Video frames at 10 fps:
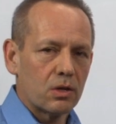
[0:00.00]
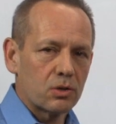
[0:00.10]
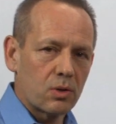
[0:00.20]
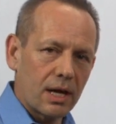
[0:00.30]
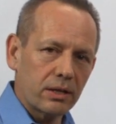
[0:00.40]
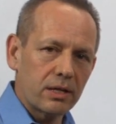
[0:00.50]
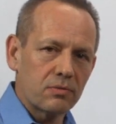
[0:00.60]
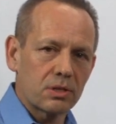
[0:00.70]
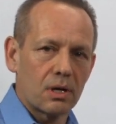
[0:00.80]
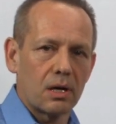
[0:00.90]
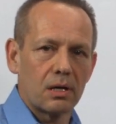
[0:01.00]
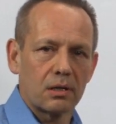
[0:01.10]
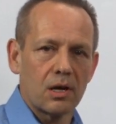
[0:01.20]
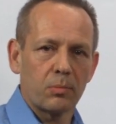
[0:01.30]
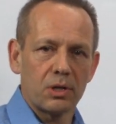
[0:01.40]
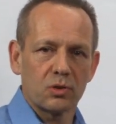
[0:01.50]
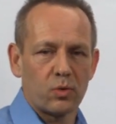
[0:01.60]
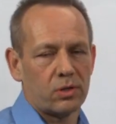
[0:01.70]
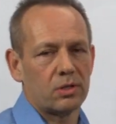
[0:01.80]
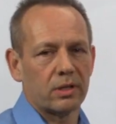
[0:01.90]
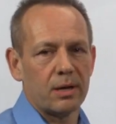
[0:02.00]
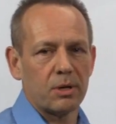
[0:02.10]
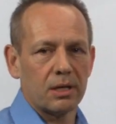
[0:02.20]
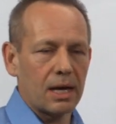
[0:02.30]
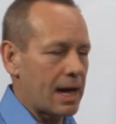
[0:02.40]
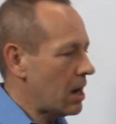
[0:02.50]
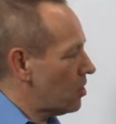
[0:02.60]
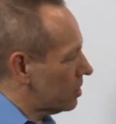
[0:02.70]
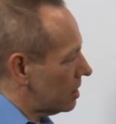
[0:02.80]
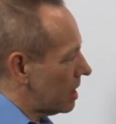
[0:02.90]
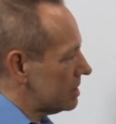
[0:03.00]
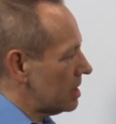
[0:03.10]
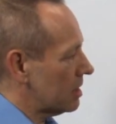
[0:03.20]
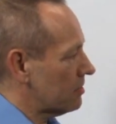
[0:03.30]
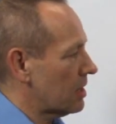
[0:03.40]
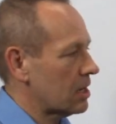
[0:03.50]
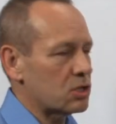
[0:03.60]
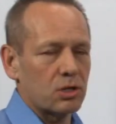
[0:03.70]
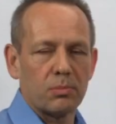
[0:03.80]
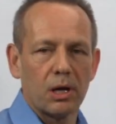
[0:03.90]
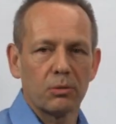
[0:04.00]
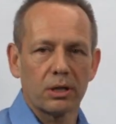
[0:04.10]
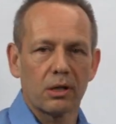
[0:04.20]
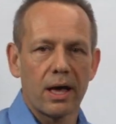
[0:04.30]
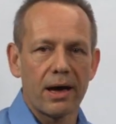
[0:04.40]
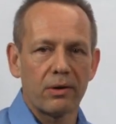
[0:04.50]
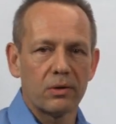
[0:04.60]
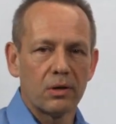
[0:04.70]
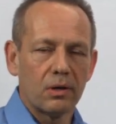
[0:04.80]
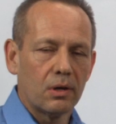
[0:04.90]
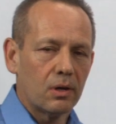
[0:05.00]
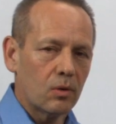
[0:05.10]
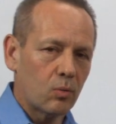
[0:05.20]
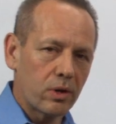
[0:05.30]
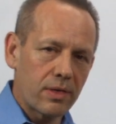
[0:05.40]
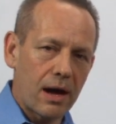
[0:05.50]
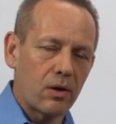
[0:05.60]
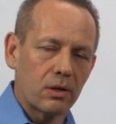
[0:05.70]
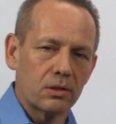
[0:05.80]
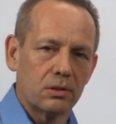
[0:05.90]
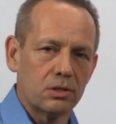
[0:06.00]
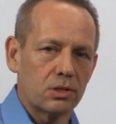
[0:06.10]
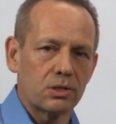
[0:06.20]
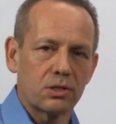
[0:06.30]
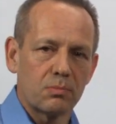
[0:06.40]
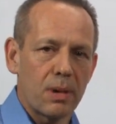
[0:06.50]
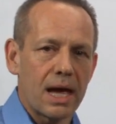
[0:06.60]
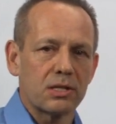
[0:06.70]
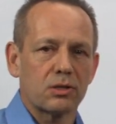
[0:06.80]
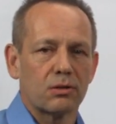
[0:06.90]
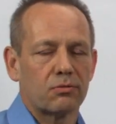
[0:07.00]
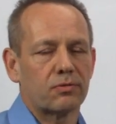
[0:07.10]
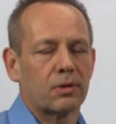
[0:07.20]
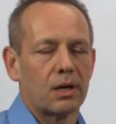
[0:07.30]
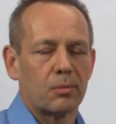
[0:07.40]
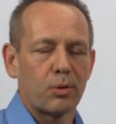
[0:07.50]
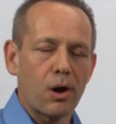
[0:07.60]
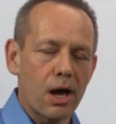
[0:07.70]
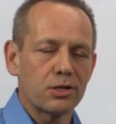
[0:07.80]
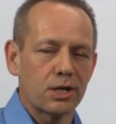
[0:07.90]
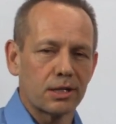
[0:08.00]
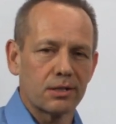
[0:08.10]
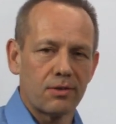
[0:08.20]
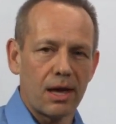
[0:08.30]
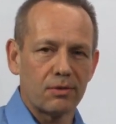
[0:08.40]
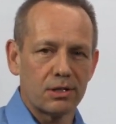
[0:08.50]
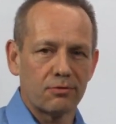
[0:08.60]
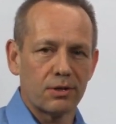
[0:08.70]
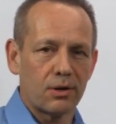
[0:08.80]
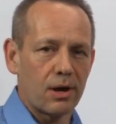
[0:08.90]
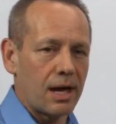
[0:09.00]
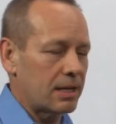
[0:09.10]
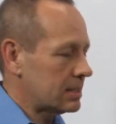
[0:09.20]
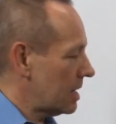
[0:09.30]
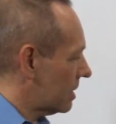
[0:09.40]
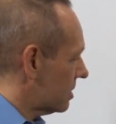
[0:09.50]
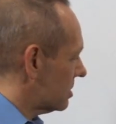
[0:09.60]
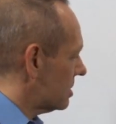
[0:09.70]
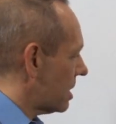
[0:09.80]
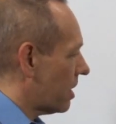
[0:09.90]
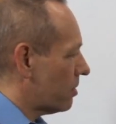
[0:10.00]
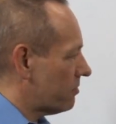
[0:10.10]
So that leaves uh, companies with a dilemma. How can I take advantage of the public cloud without just this massive uh, project of having to figure out how to take this entire